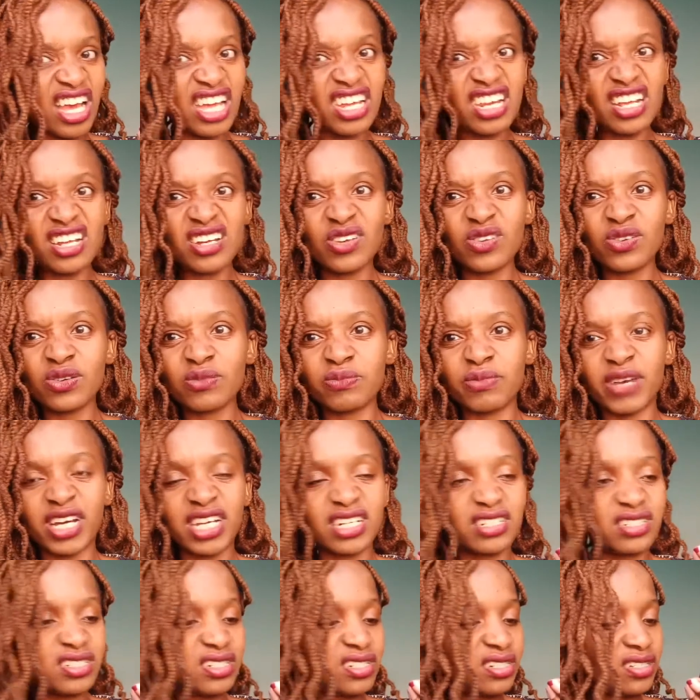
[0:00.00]
I didn't look
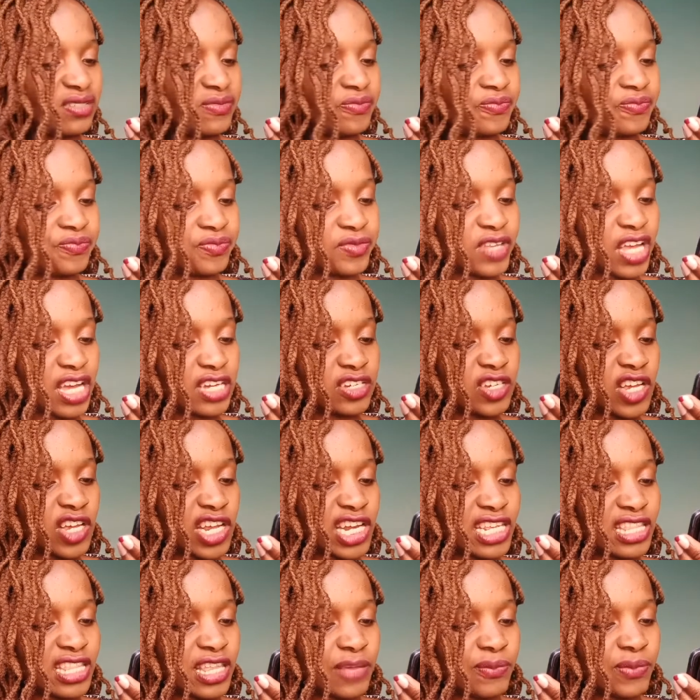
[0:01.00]
bad.
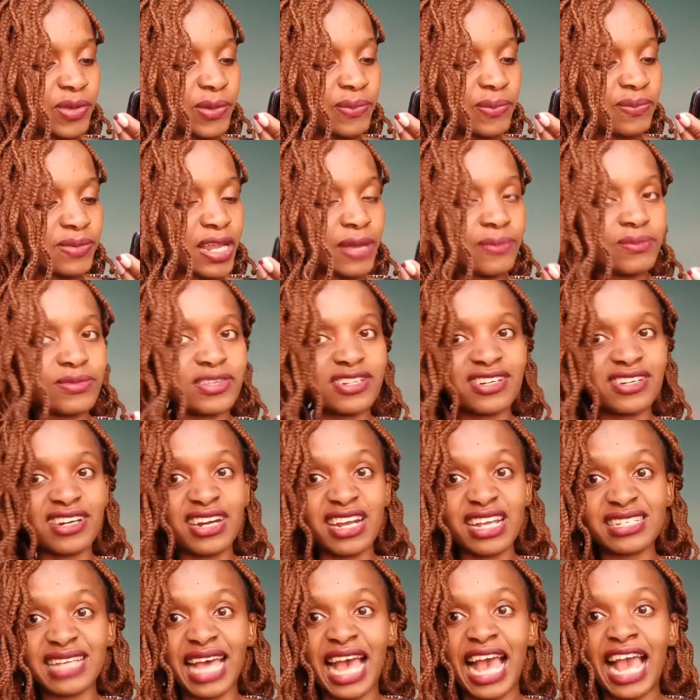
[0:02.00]
Actually, the peplum
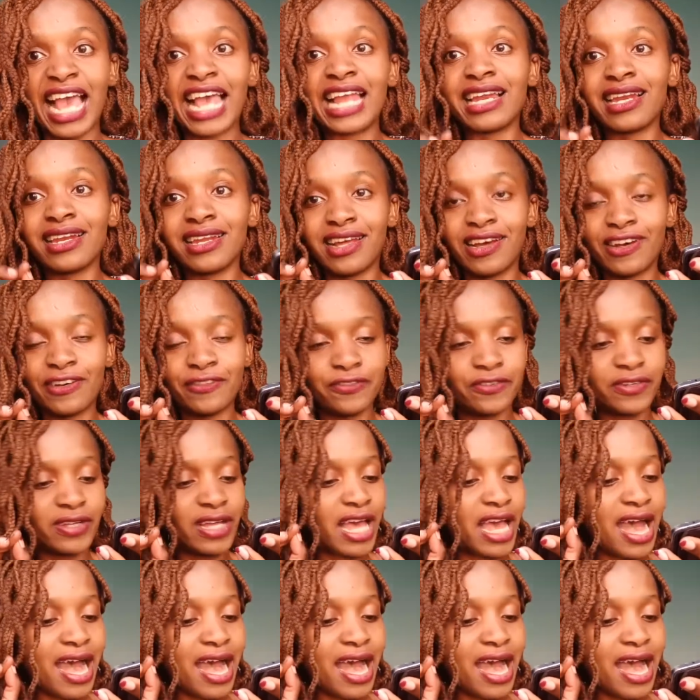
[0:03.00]
dress I love.